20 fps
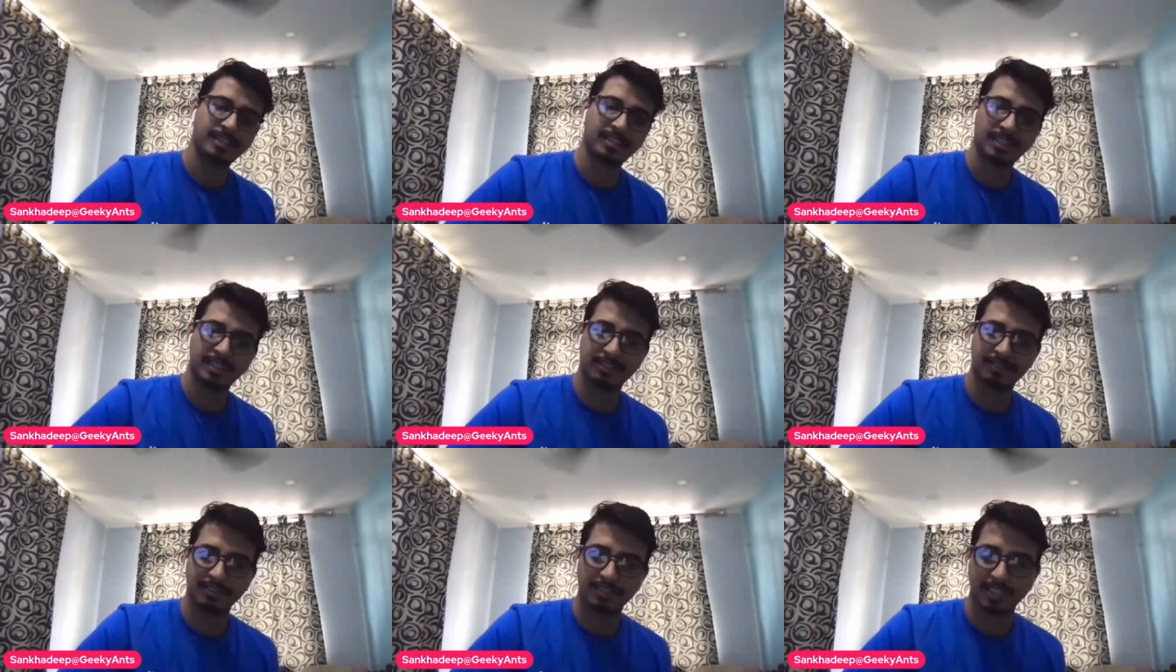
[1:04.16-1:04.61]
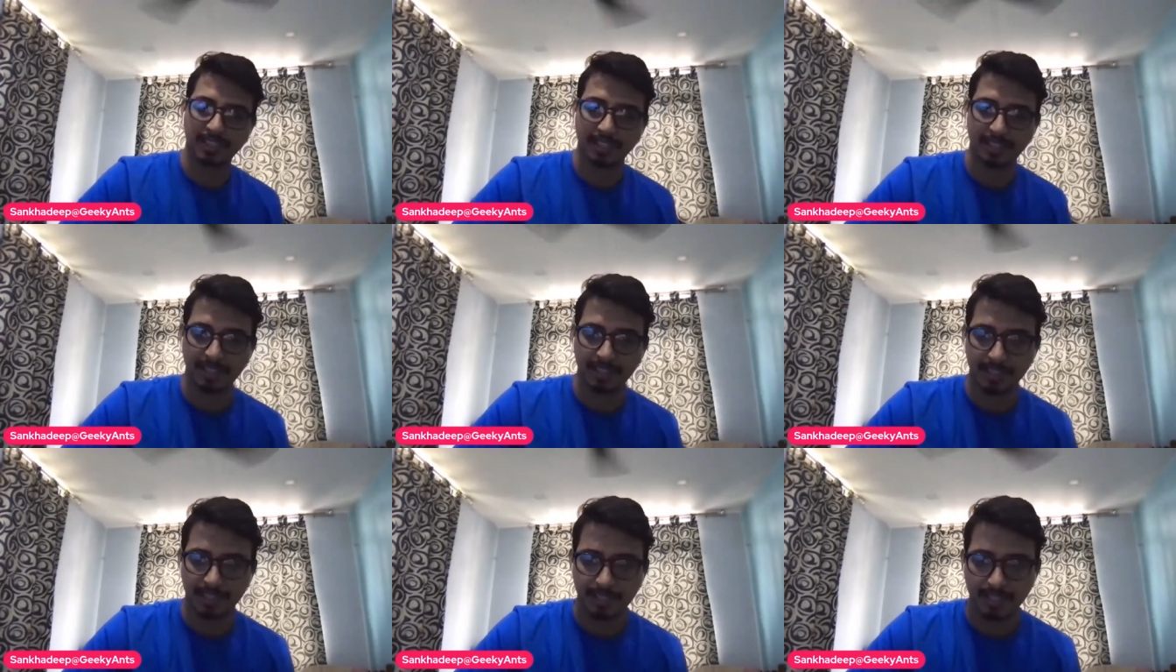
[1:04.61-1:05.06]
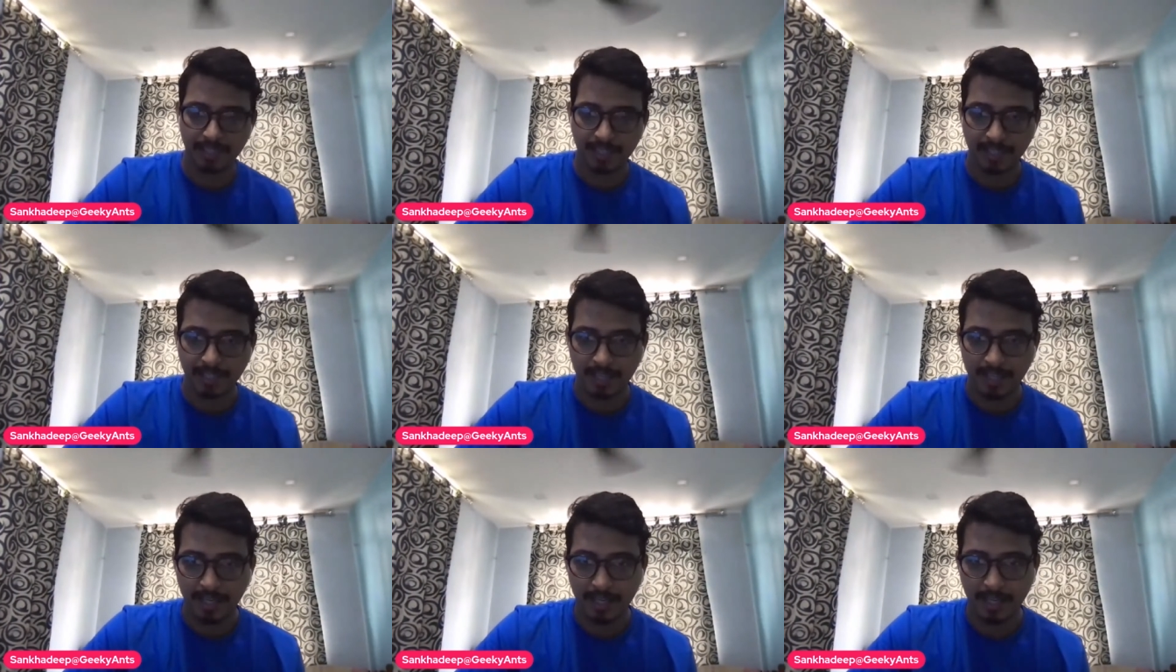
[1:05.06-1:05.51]
Digvijay.
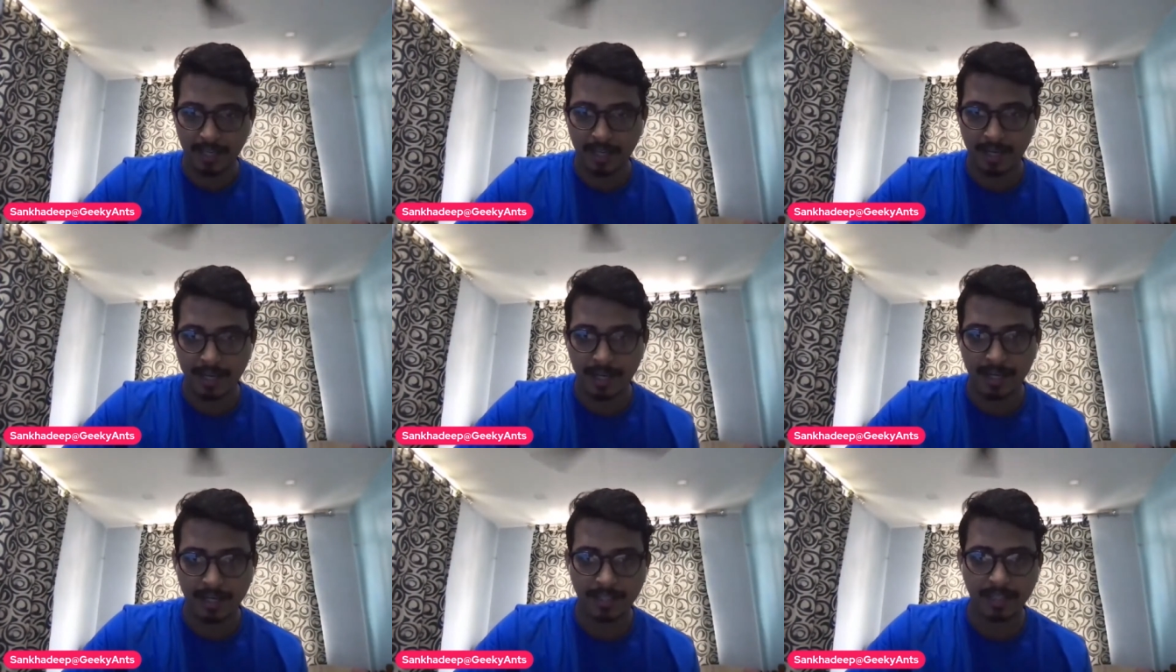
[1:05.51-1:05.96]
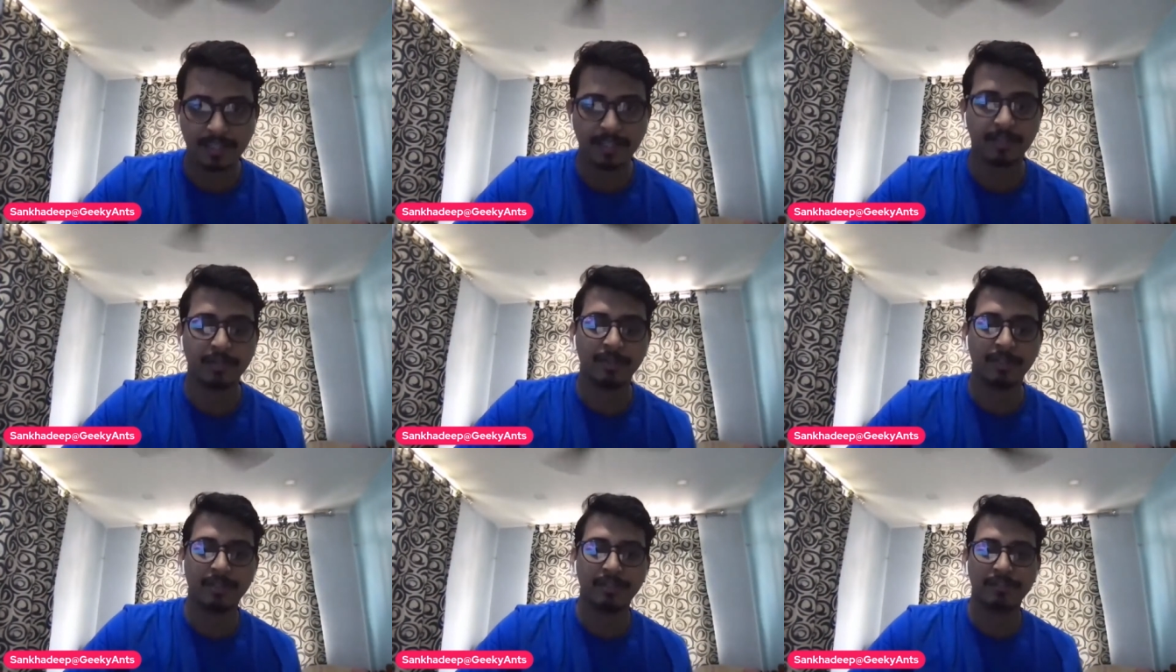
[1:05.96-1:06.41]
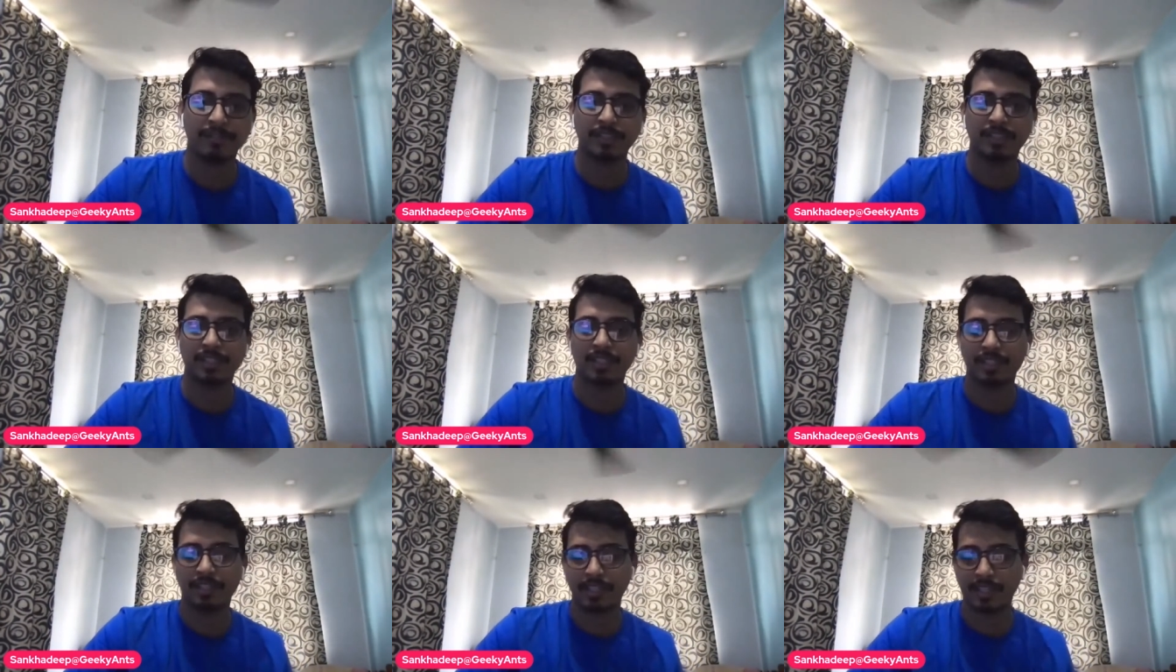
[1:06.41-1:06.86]
Thank you,
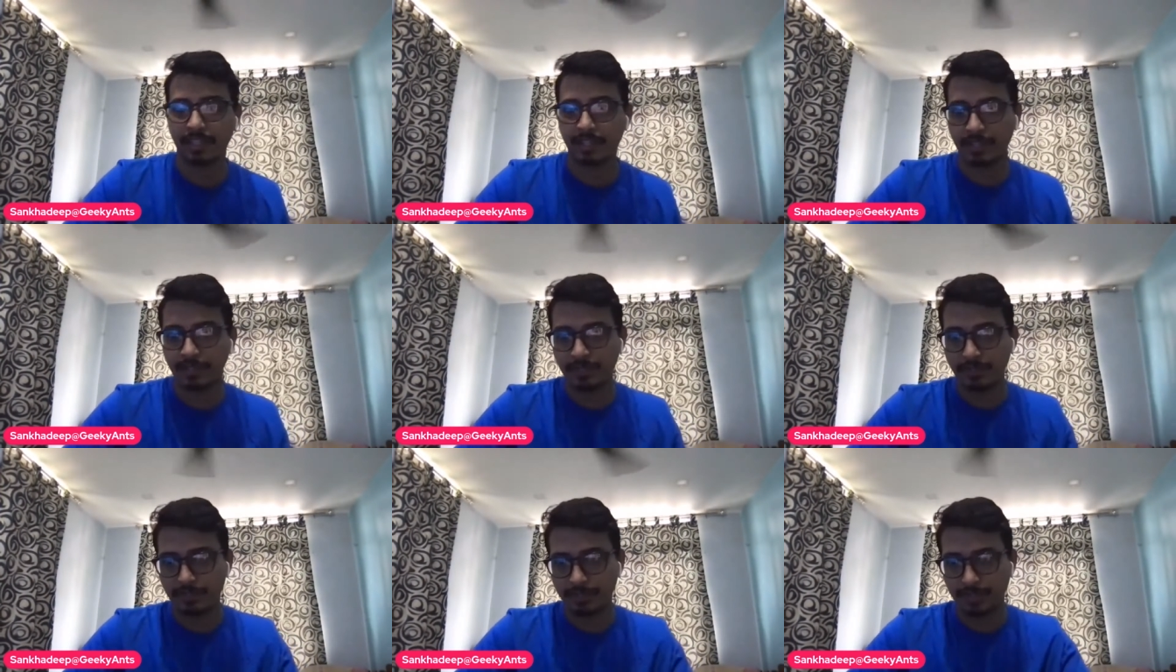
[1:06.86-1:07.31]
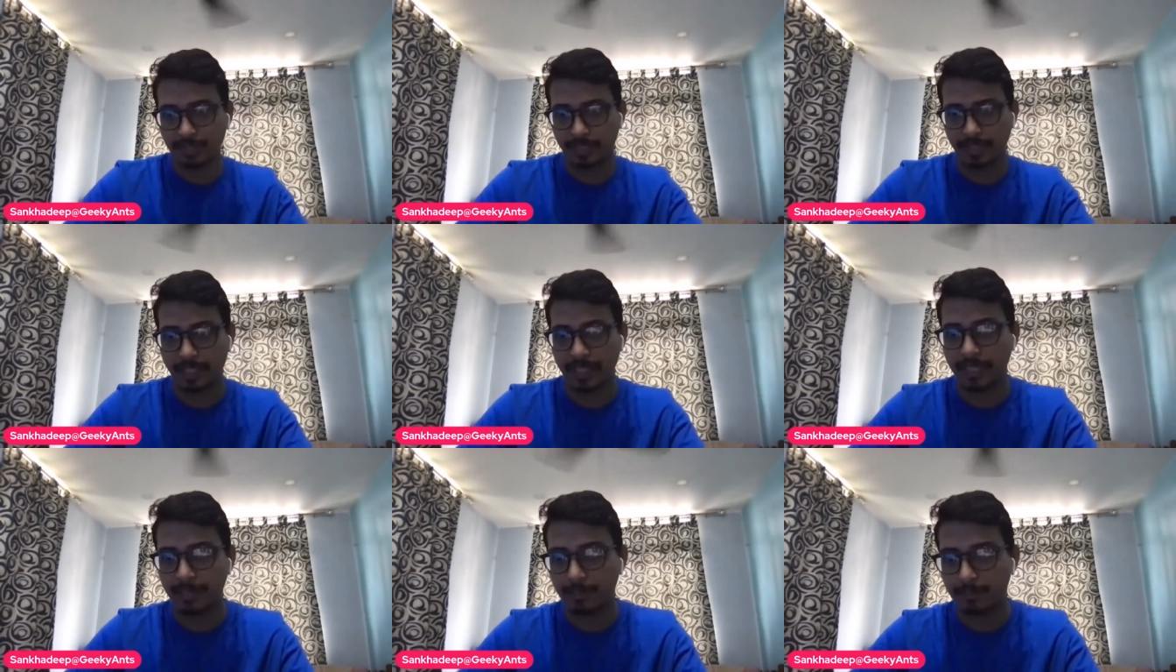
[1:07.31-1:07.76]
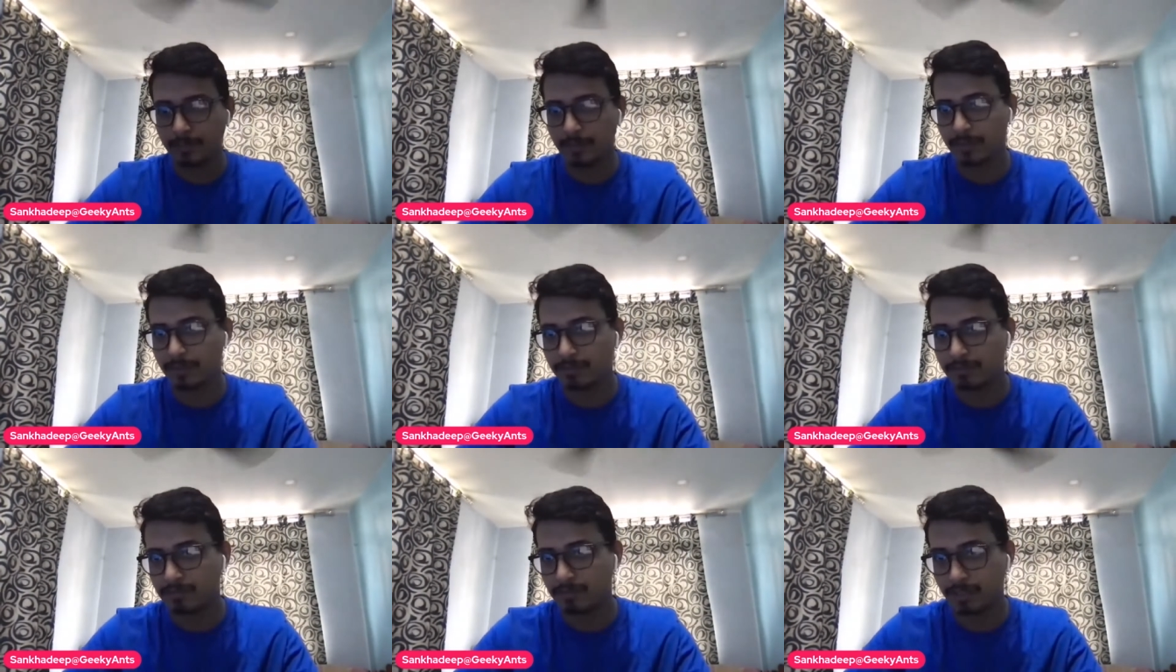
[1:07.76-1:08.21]
Digvijay, and thank you to the team
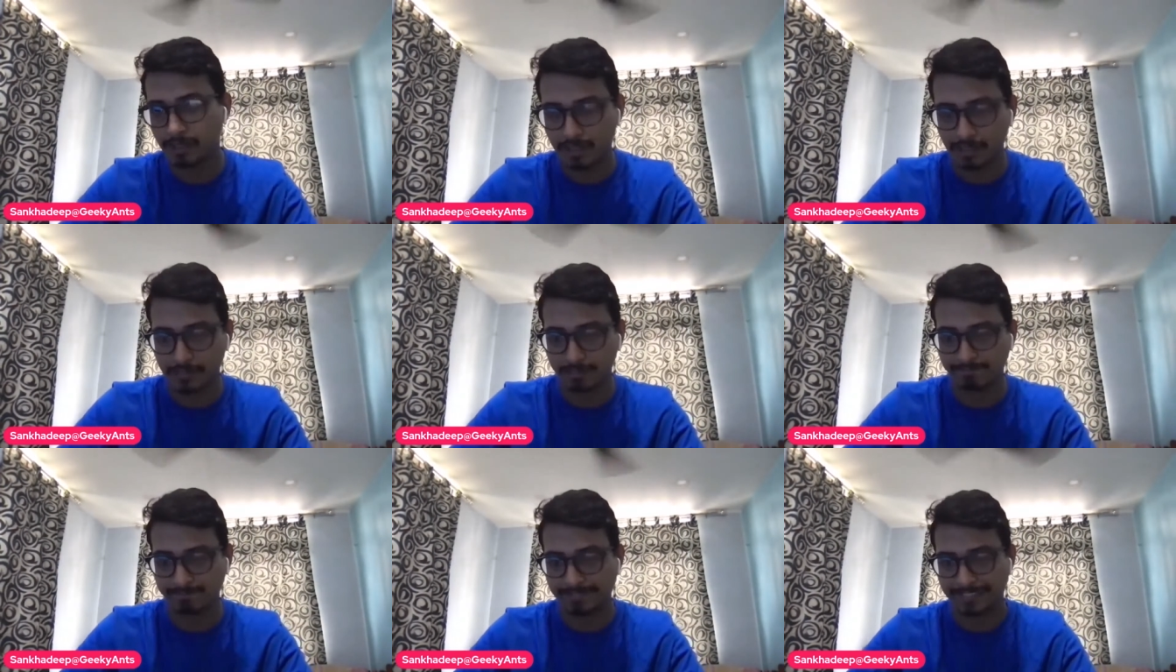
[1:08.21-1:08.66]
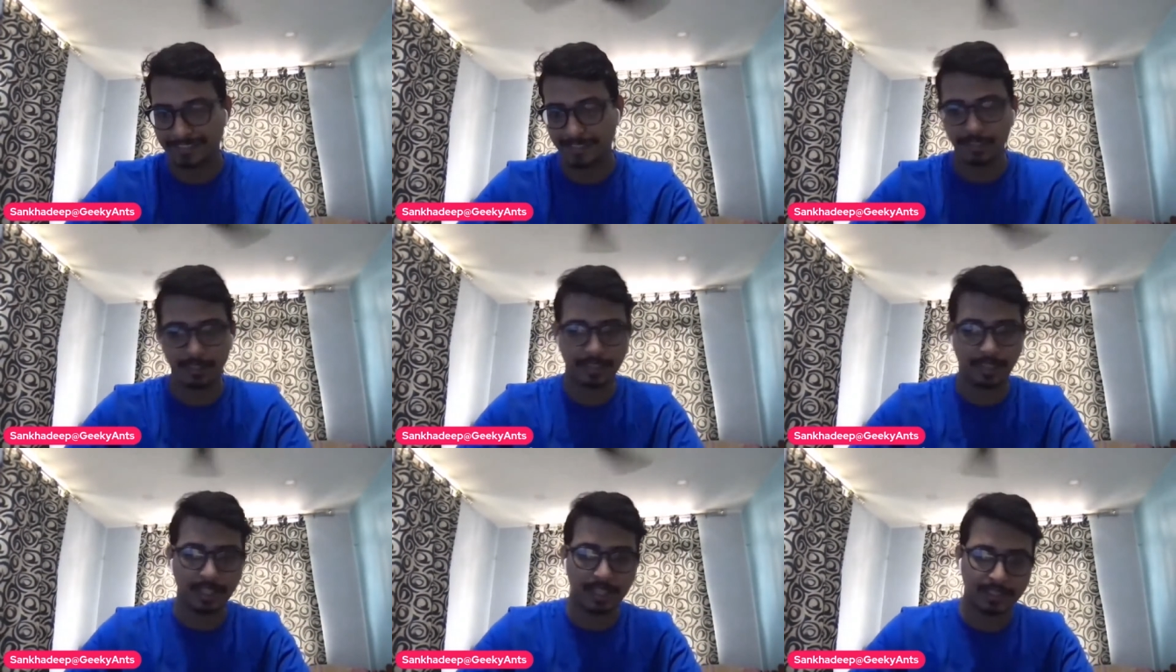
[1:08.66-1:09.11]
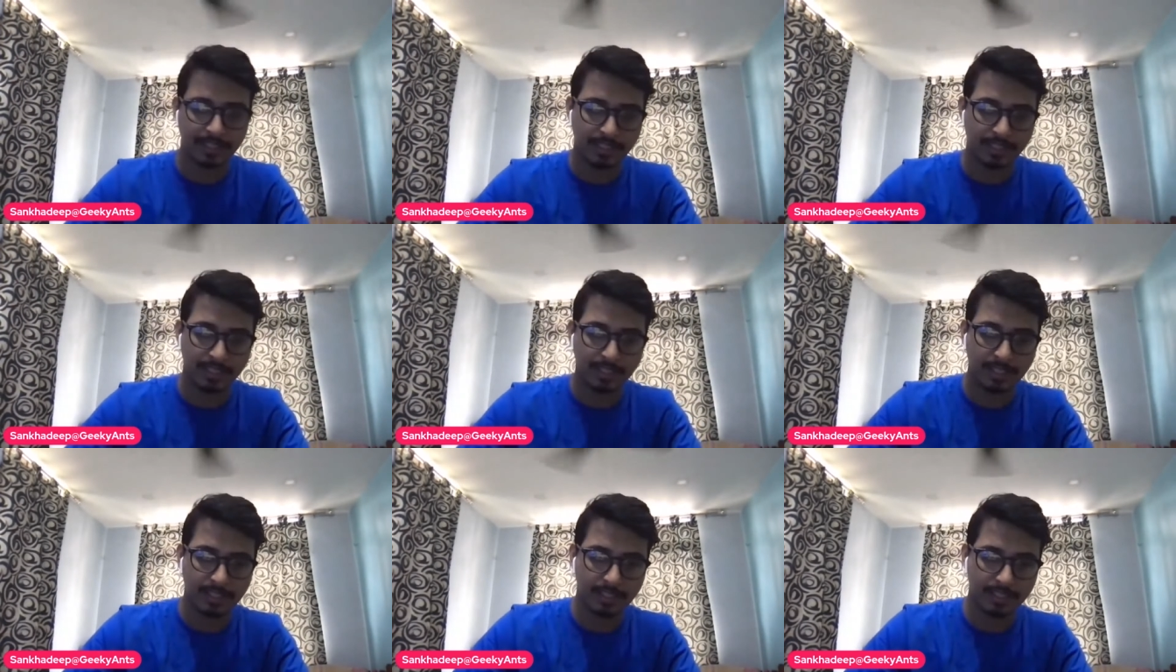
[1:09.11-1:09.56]
for
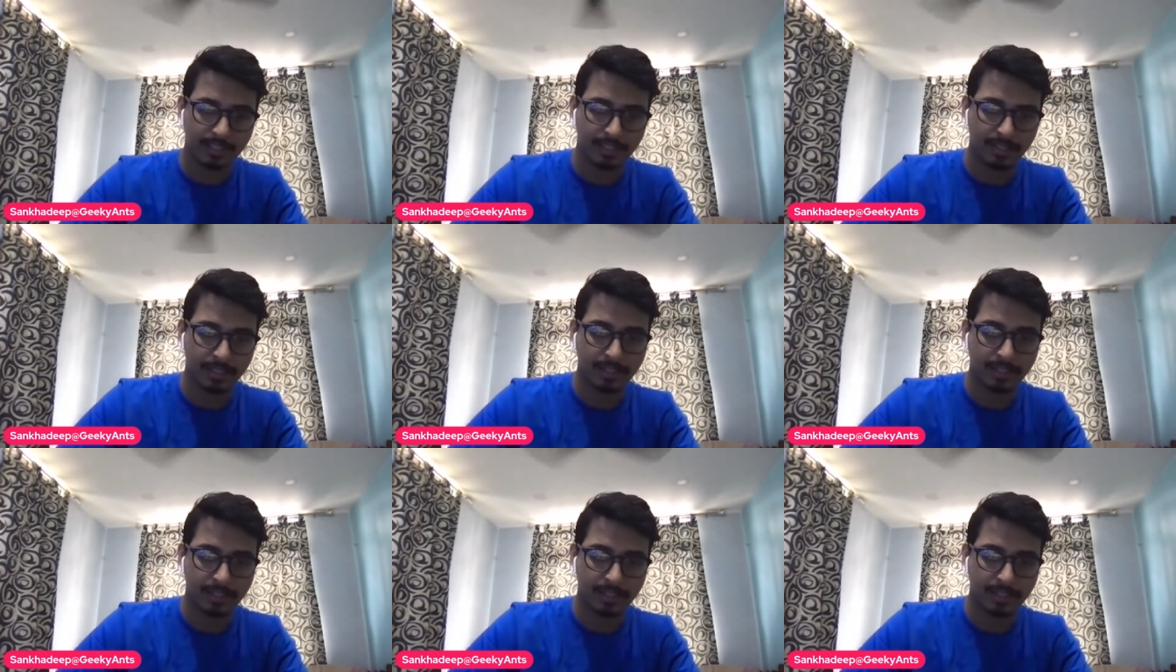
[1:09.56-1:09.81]
organizing this.